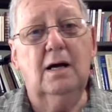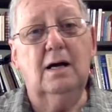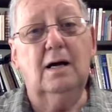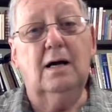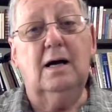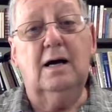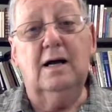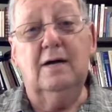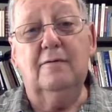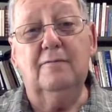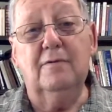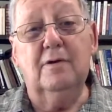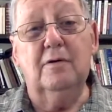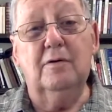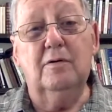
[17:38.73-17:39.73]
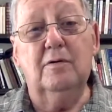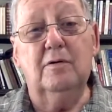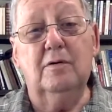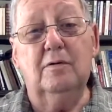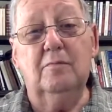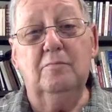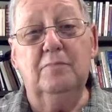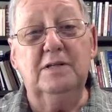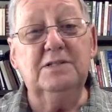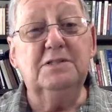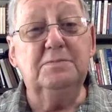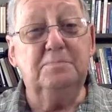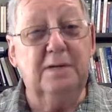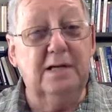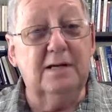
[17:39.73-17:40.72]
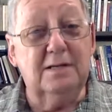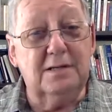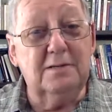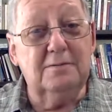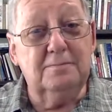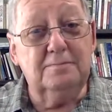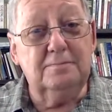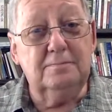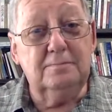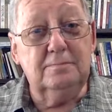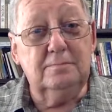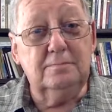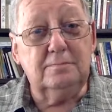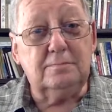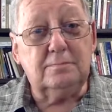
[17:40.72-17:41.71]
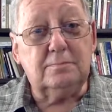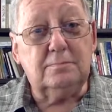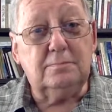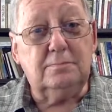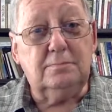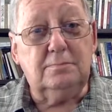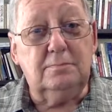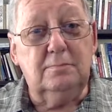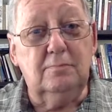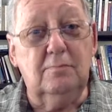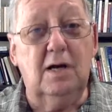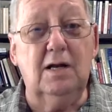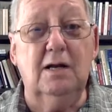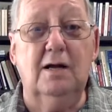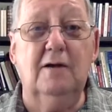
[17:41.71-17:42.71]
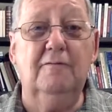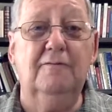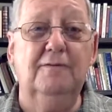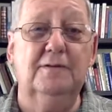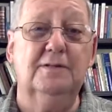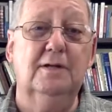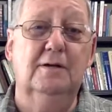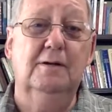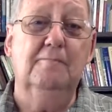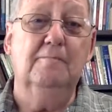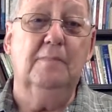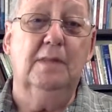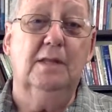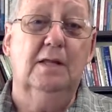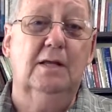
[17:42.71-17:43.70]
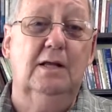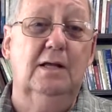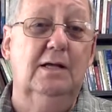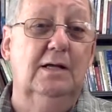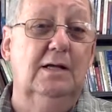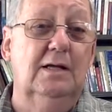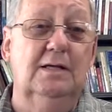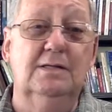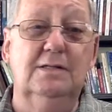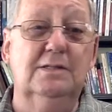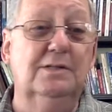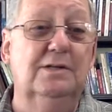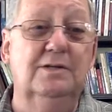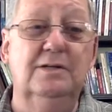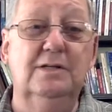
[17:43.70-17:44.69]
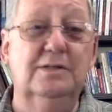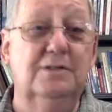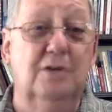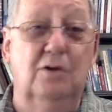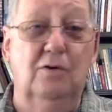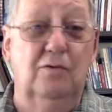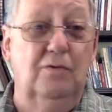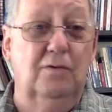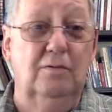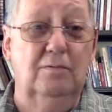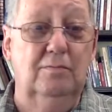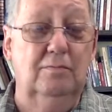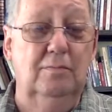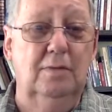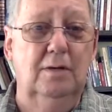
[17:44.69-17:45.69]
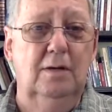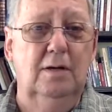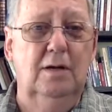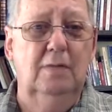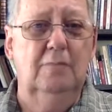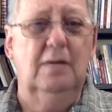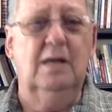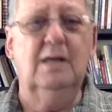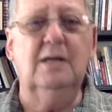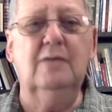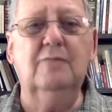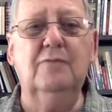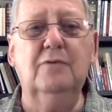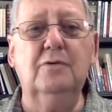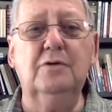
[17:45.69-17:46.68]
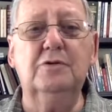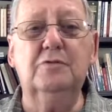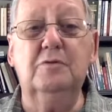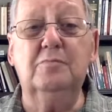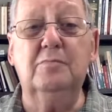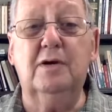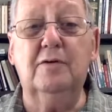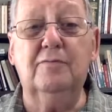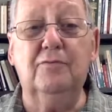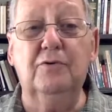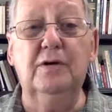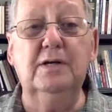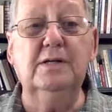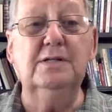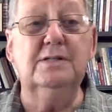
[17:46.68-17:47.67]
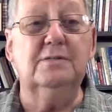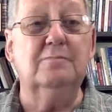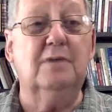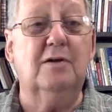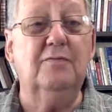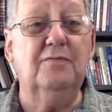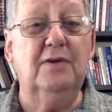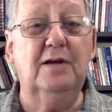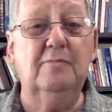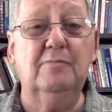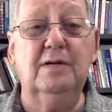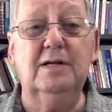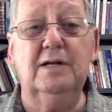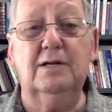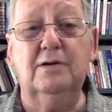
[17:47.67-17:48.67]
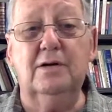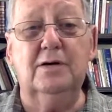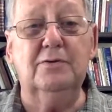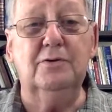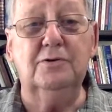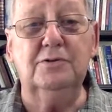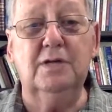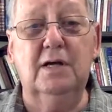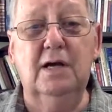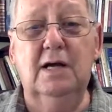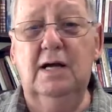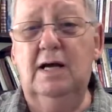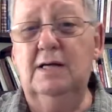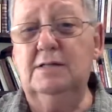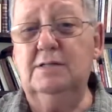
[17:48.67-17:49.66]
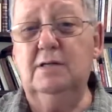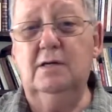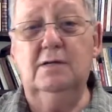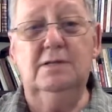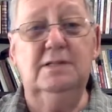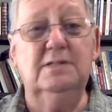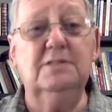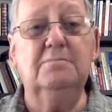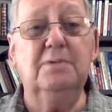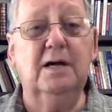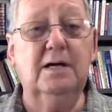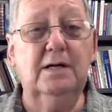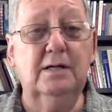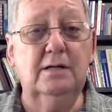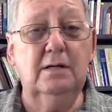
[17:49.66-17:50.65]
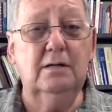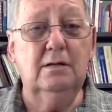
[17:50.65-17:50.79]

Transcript: I have been spent. My life is as good as over. My influence with my friends and my family and others has dissipated.